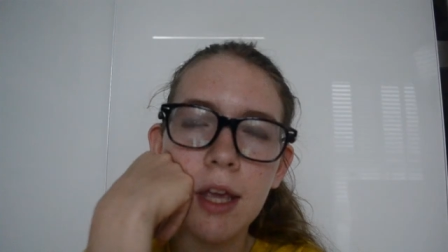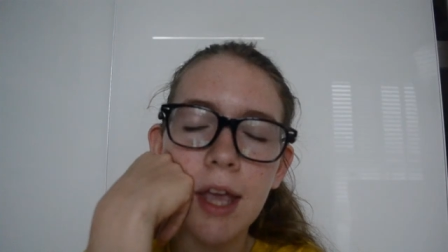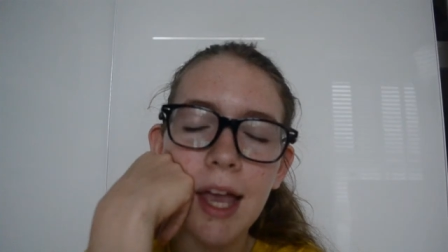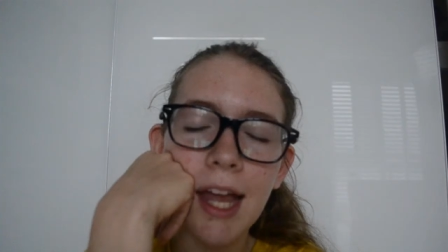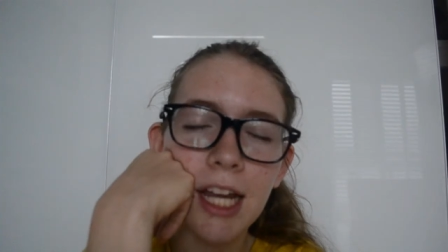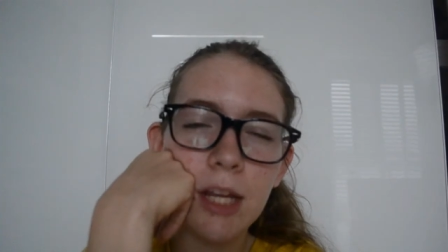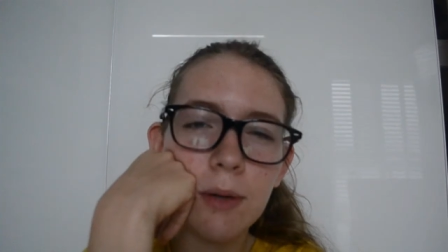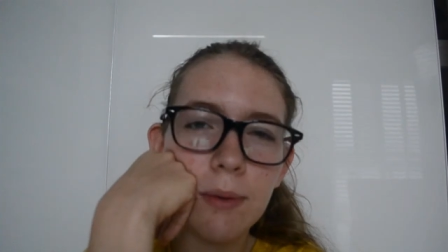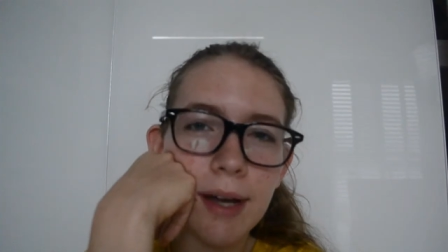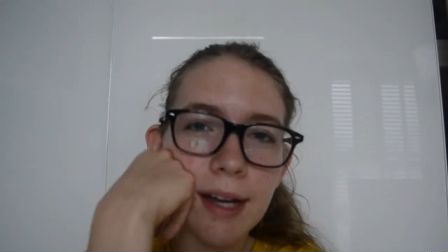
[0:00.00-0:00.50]

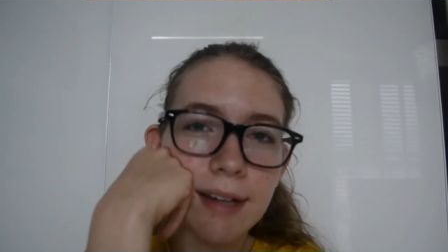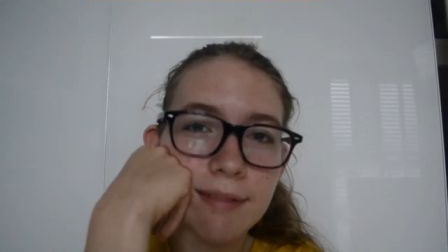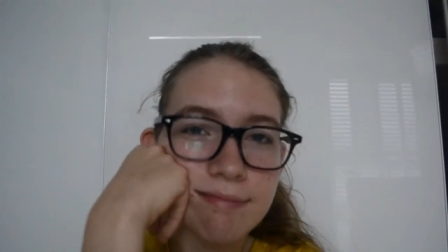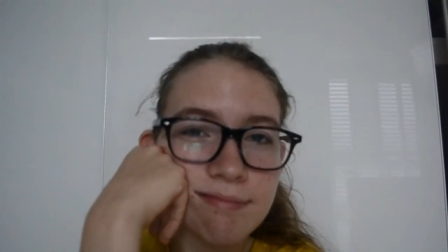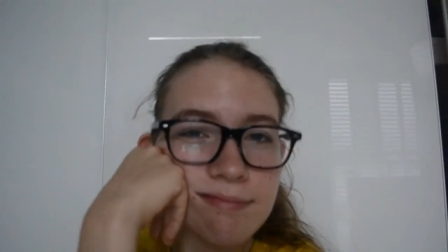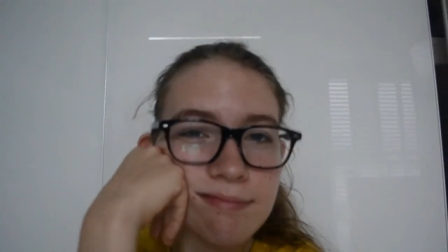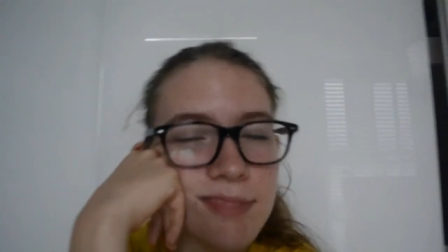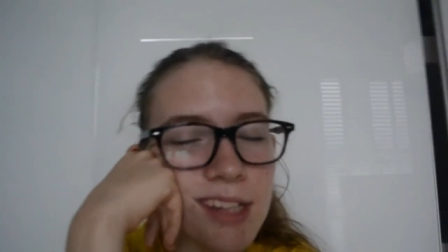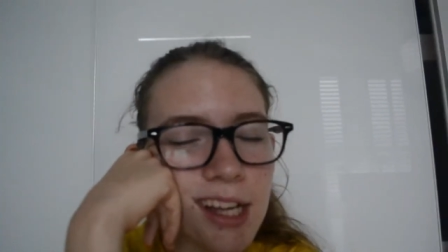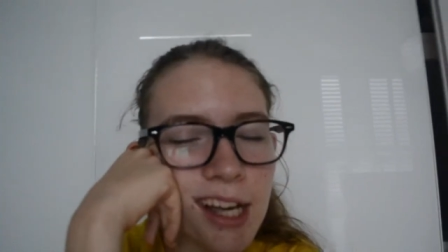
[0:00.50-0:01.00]
Anyway,
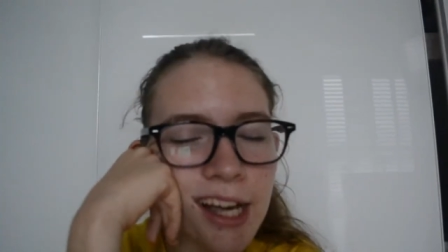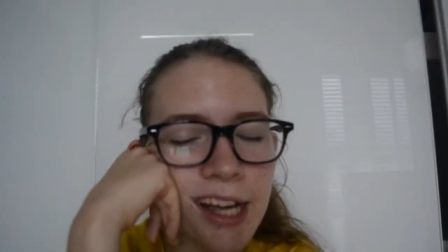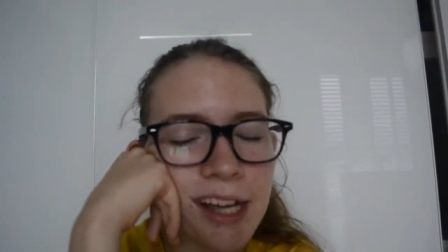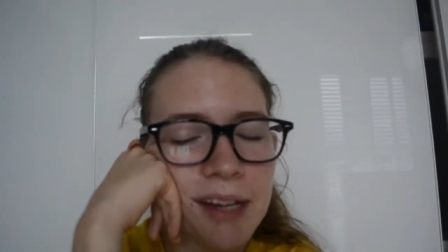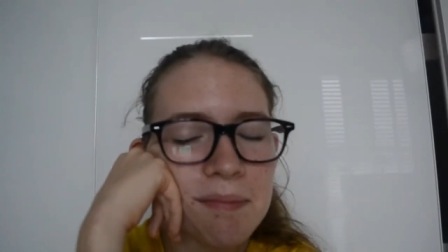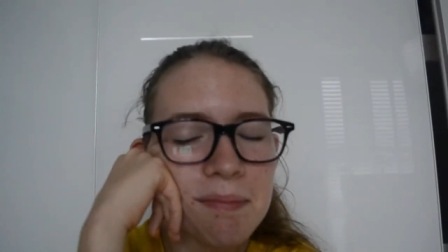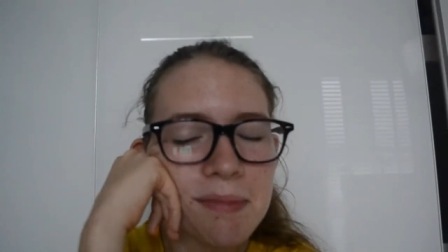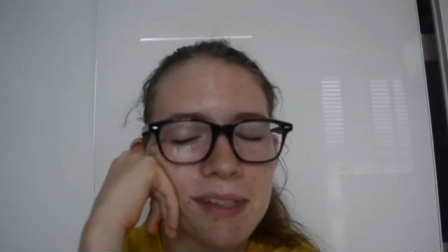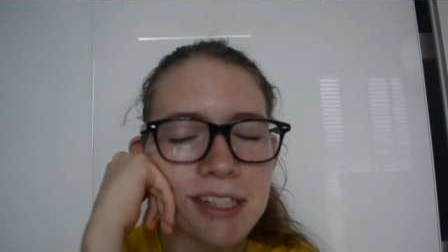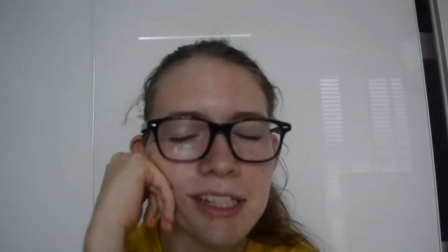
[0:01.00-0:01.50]
I'm
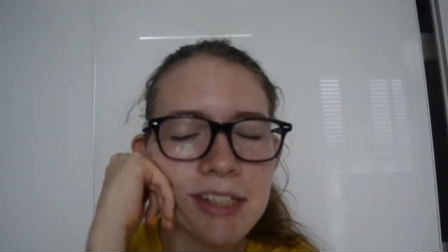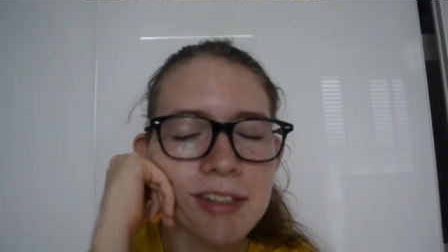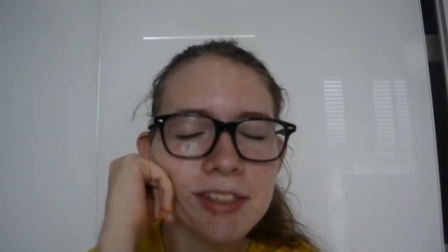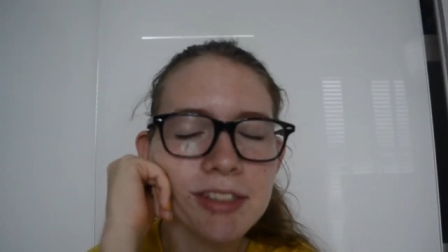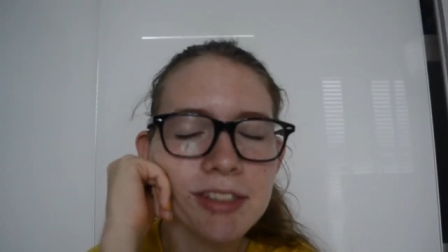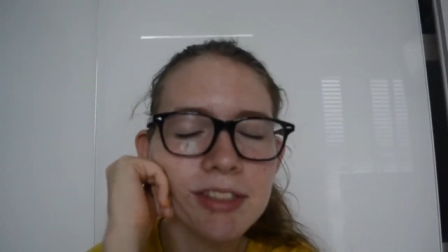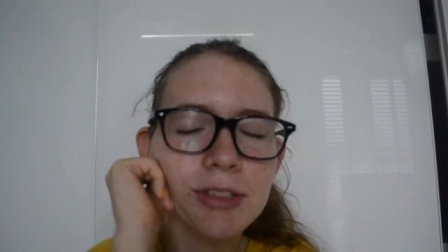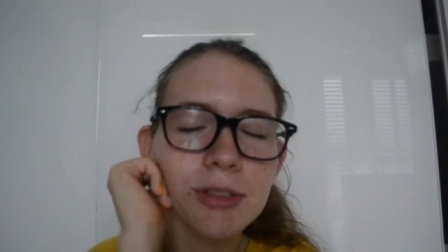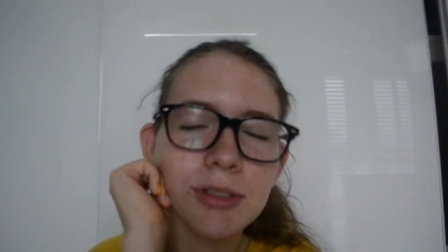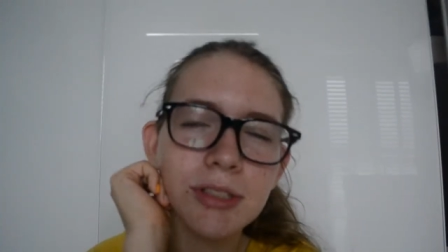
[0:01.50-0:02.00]
going
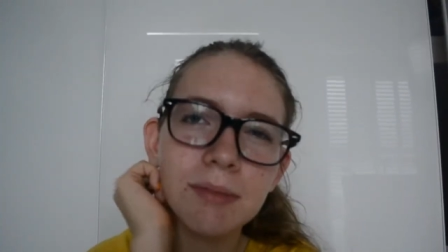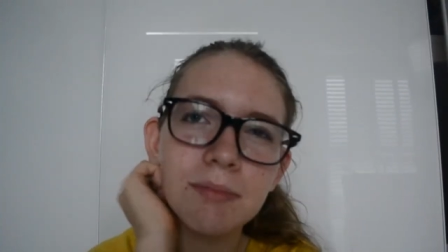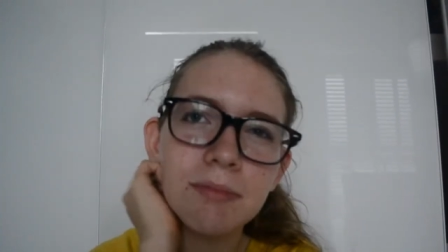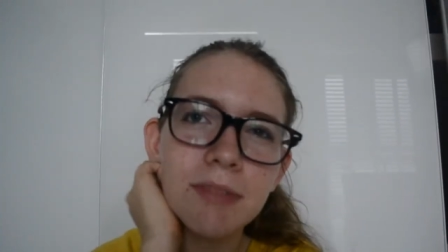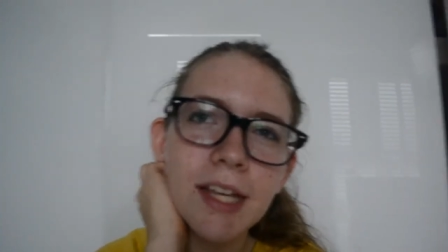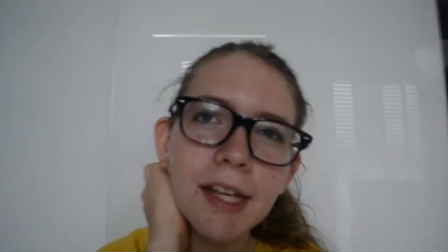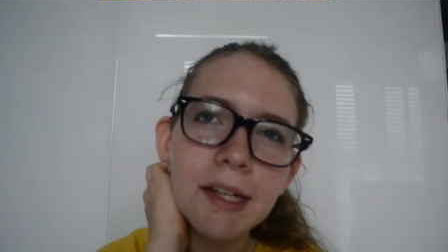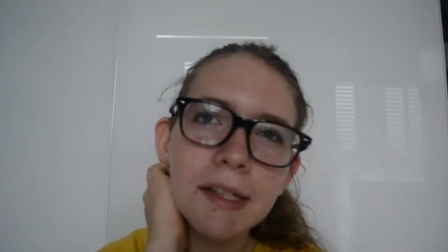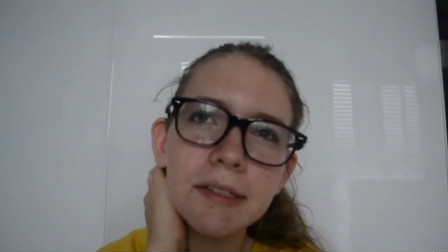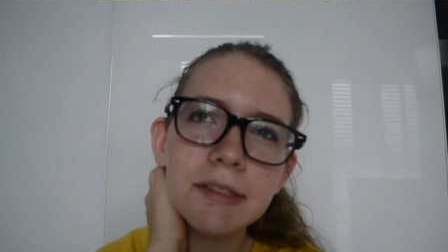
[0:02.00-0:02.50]
to do some
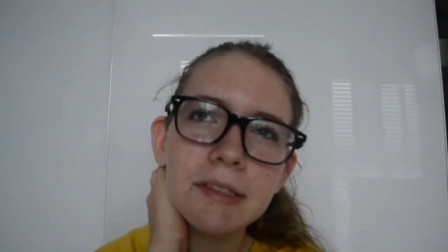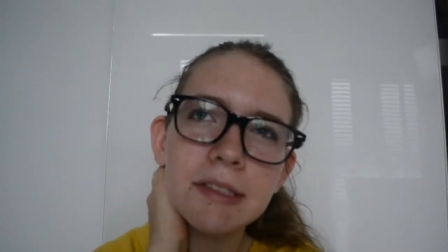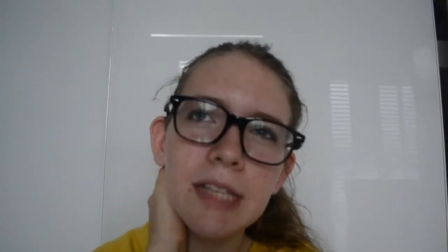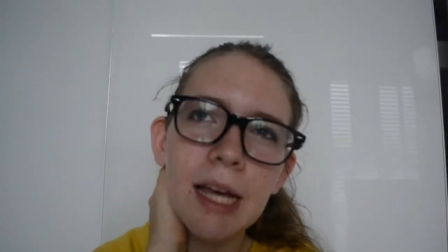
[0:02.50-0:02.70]
things.